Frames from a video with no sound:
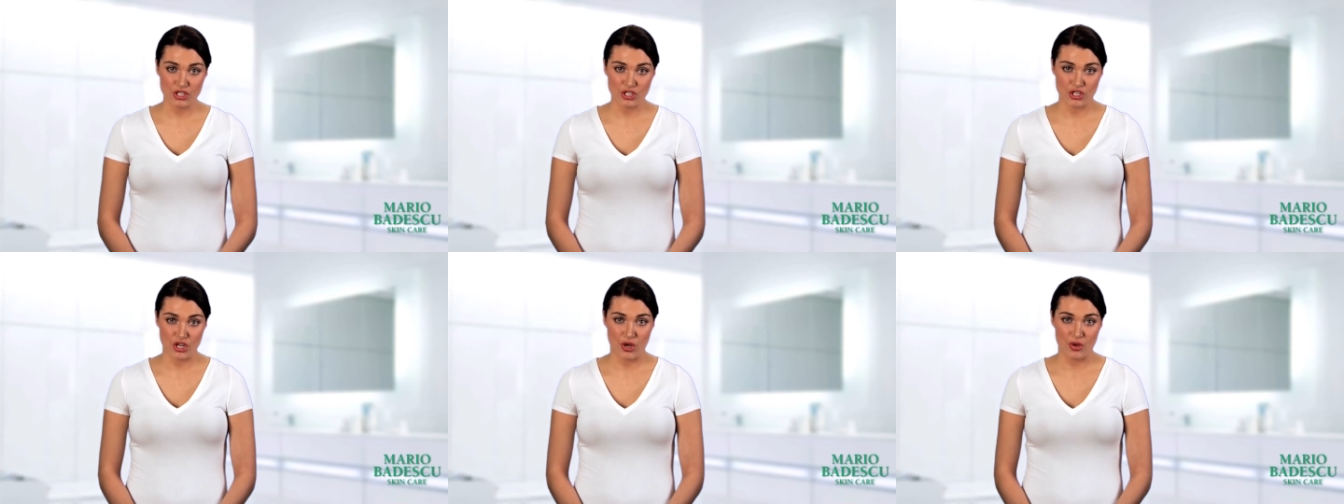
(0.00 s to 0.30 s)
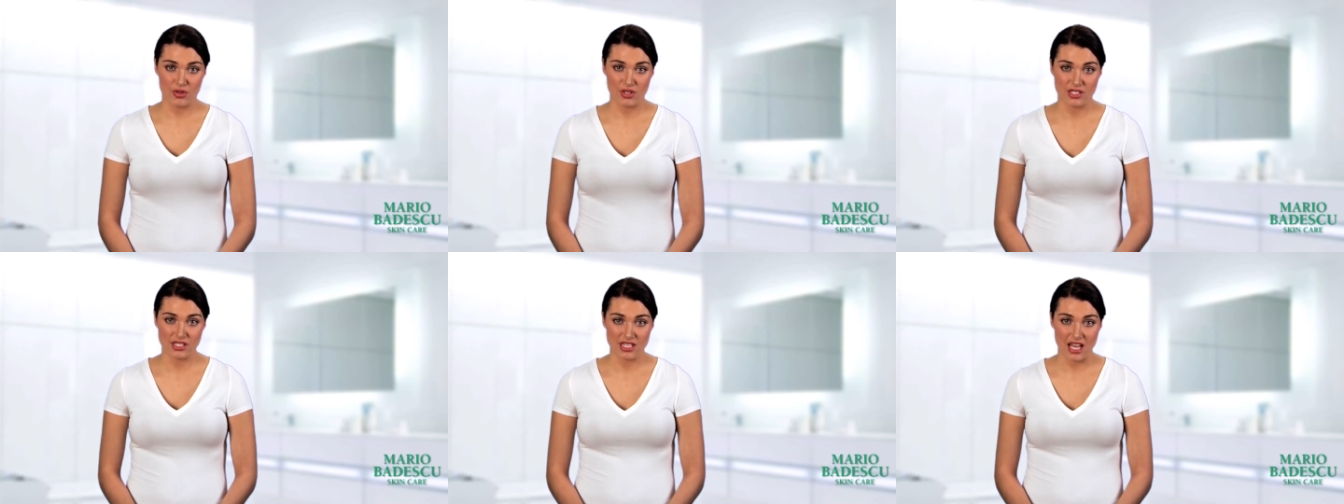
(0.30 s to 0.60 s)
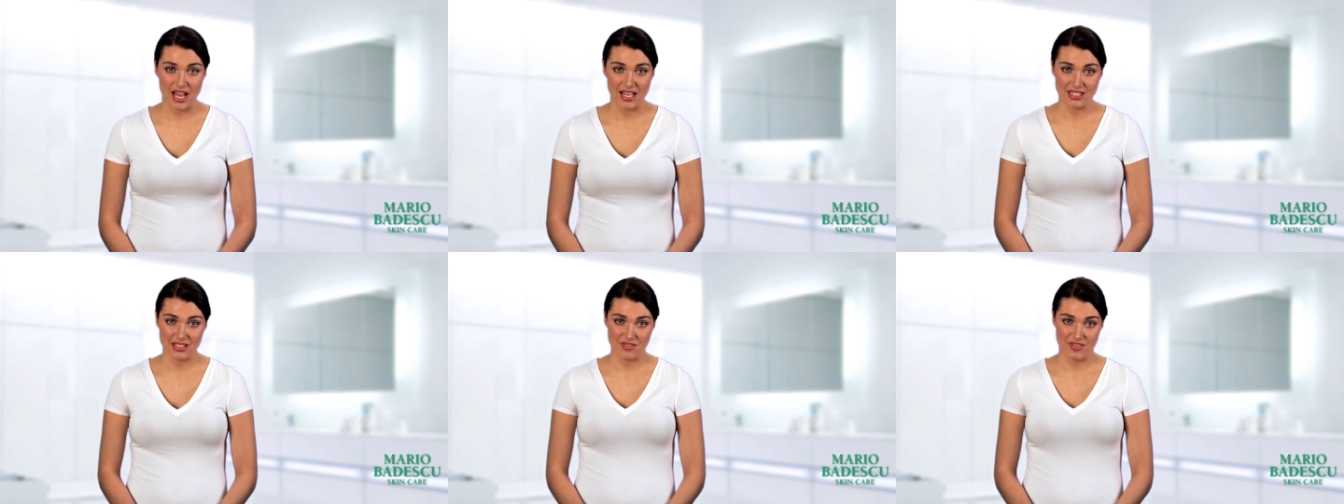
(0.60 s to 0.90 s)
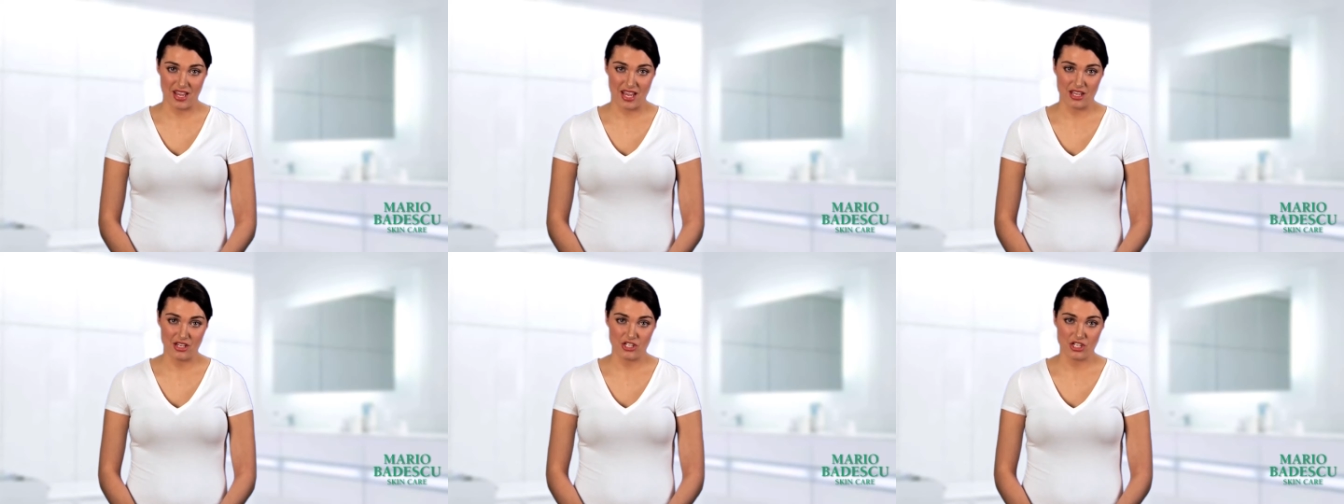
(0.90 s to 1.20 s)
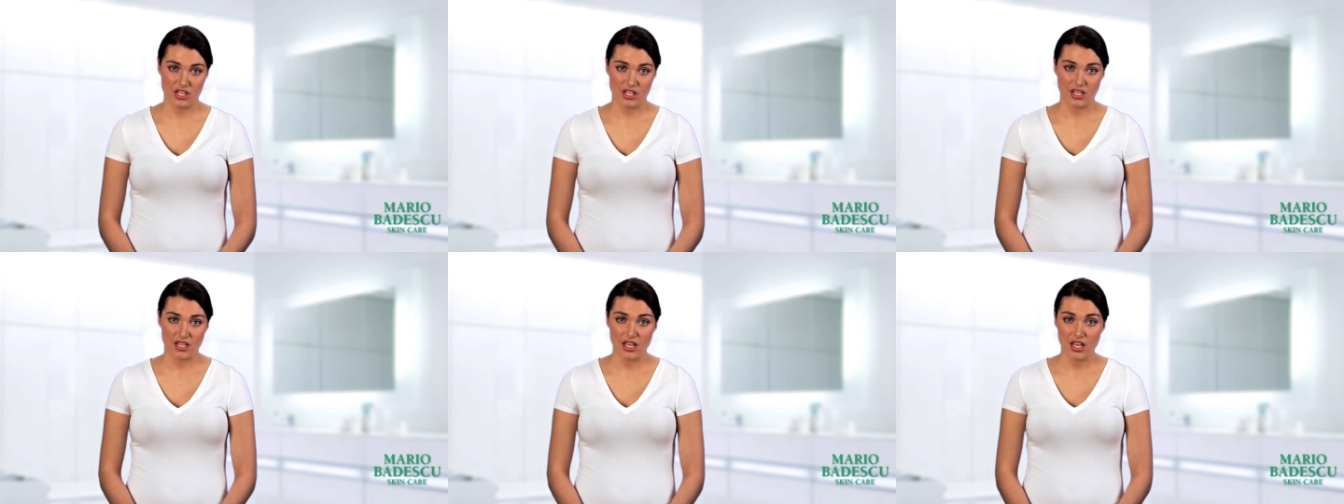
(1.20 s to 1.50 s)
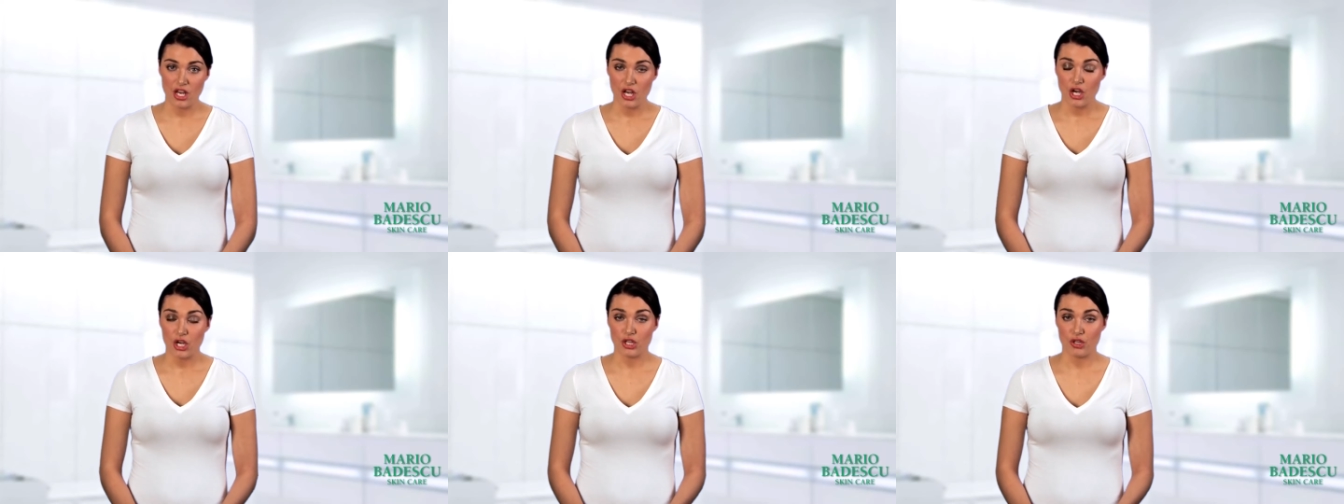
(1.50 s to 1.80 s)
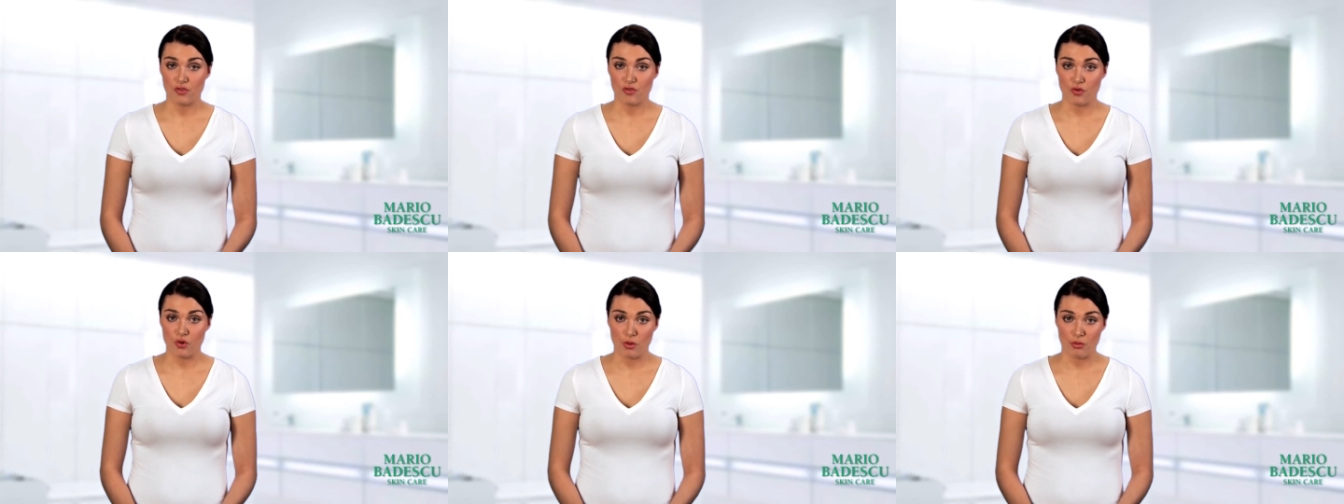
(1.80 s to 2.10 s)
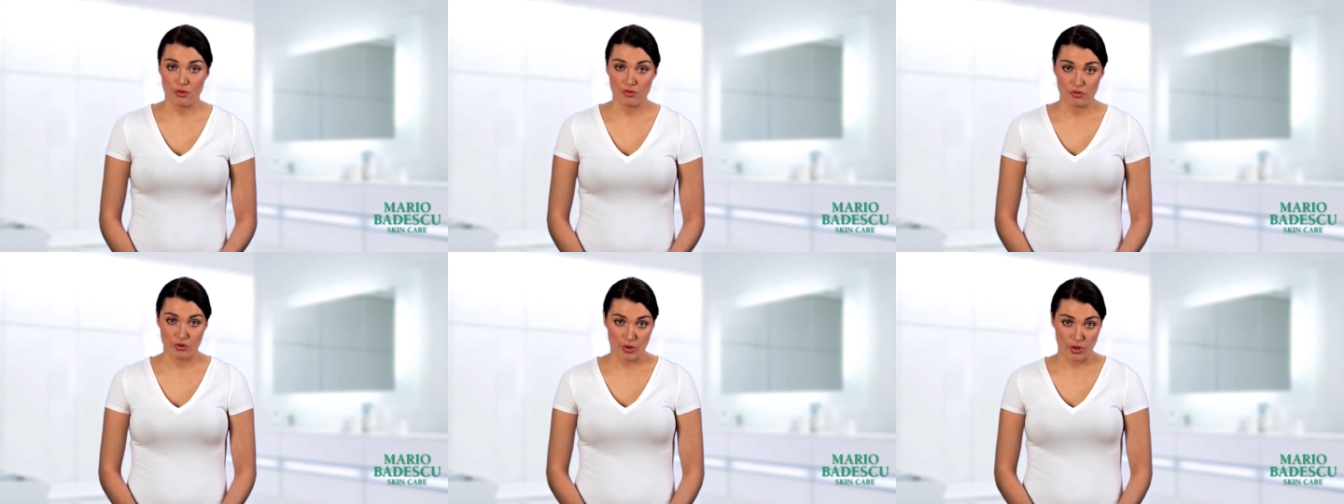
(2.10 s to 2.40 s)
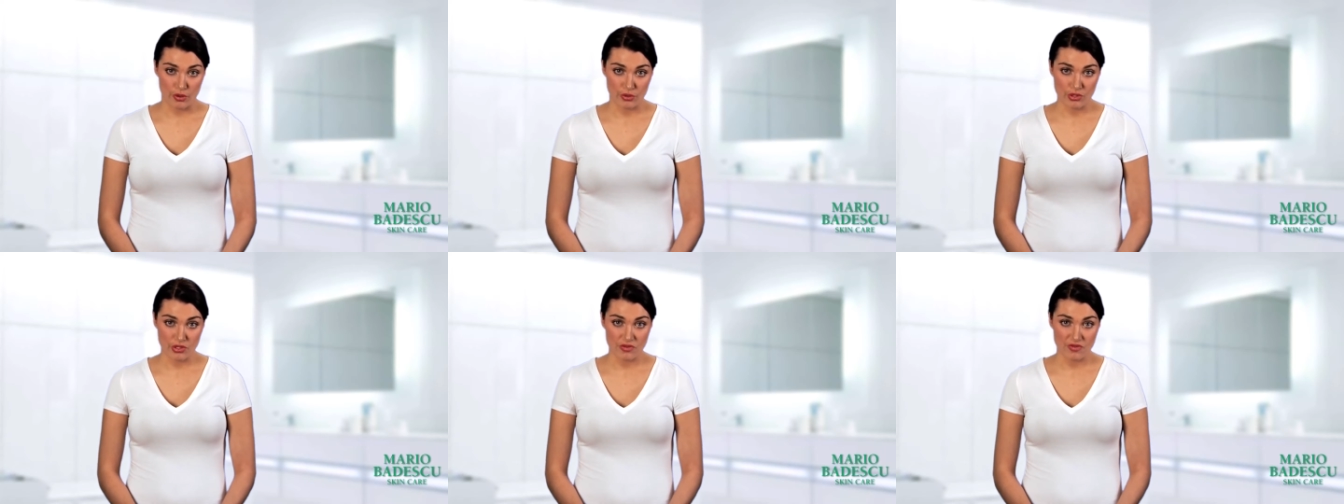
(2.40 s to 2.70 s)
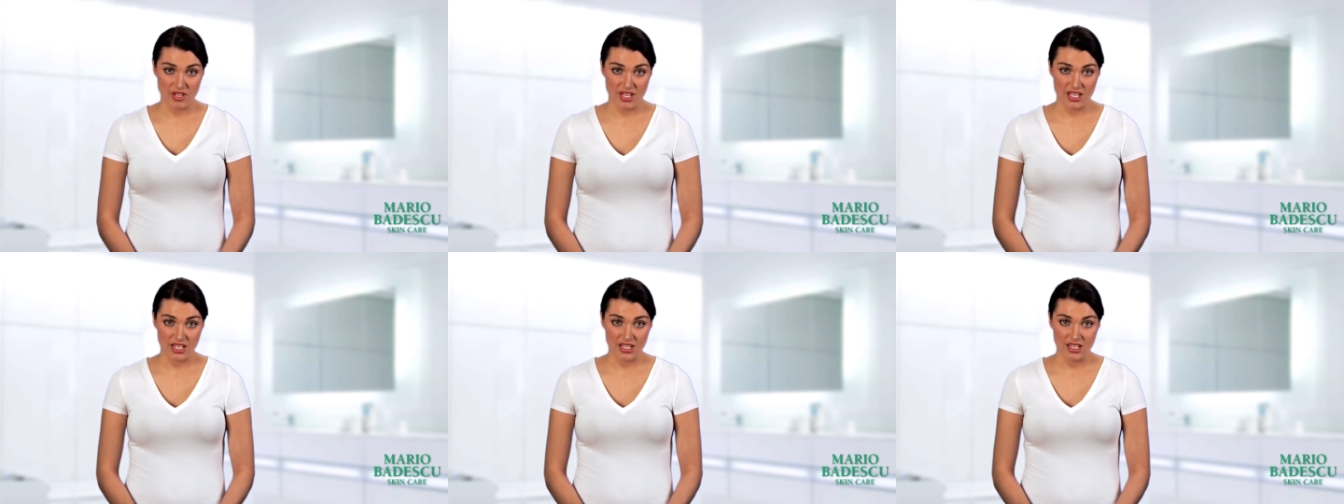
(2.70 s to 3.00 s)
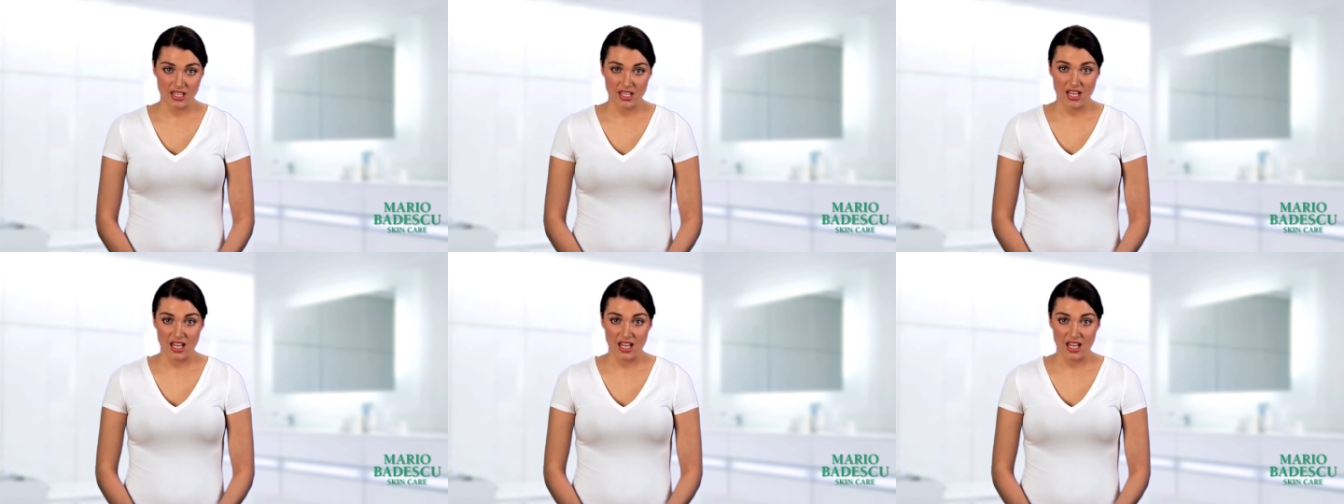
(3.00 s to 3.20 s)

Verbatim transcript: show the signs of aging, in the form of crow's feet,